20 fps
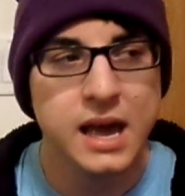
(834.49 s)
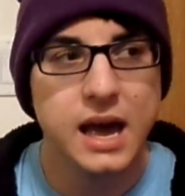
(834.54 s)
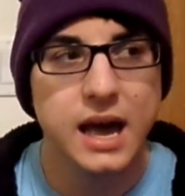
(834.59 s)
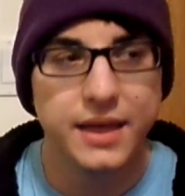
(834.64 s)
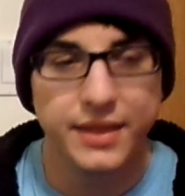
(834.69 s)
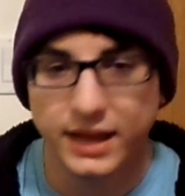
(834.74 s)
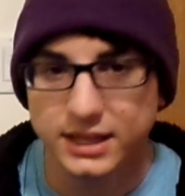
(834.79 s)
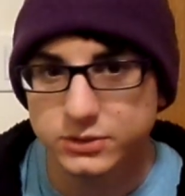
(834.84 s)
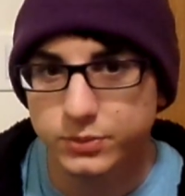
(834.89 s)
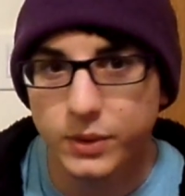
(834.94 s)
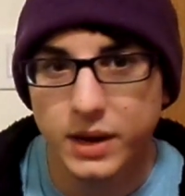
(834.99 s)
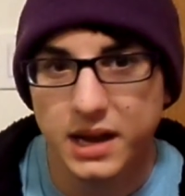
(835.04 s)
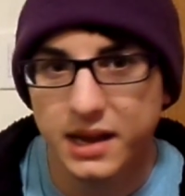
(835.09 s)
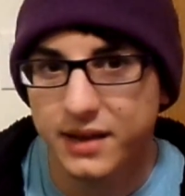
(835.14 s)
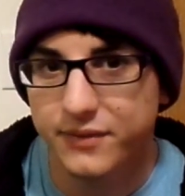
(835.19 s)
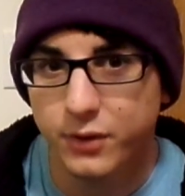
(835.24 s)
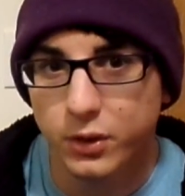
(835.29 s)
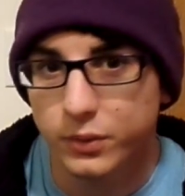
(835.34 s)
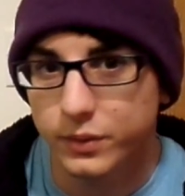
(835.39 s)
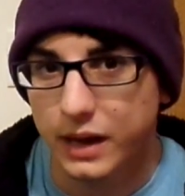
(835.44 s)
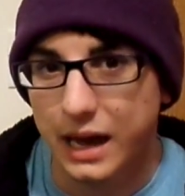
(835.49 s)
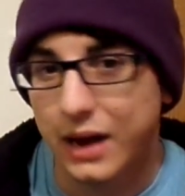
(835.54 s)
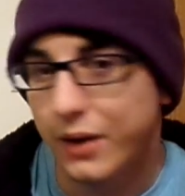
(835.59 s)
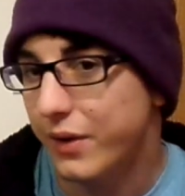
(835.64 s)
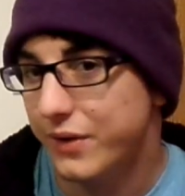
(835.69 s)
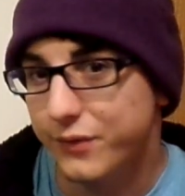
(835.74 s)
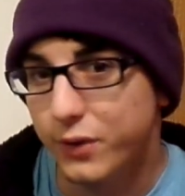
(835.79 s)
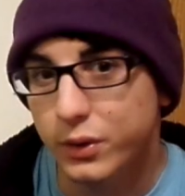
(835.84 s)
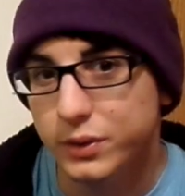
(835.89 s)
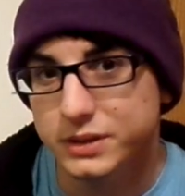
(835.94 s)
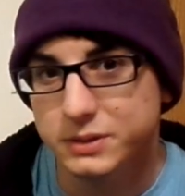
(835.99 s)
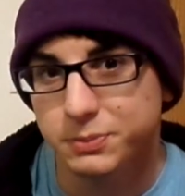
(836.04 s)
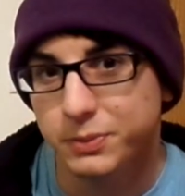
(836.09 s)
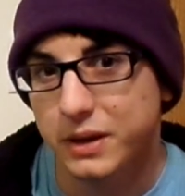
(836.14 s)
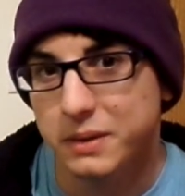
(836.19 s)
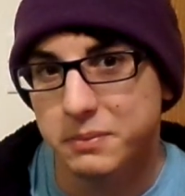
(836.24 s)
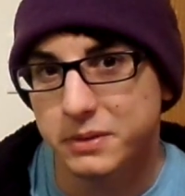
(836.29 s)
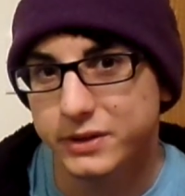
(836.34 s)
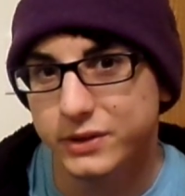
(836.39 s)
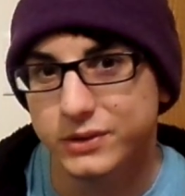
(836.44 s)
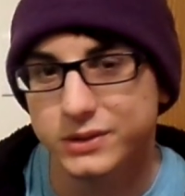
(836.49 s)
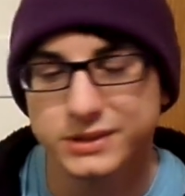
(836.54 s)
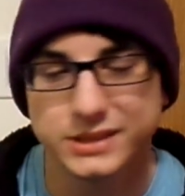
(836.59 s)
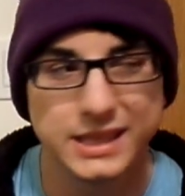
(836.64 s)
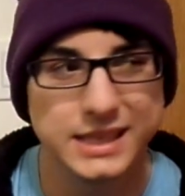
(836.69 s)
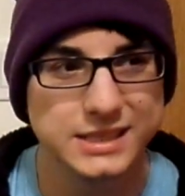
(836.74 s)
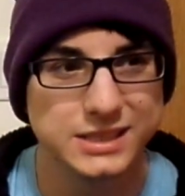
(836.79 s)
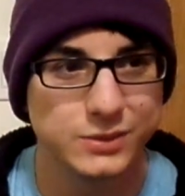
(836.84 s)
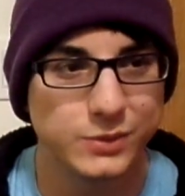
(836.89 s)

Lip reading: That's why how I've always played Madolches,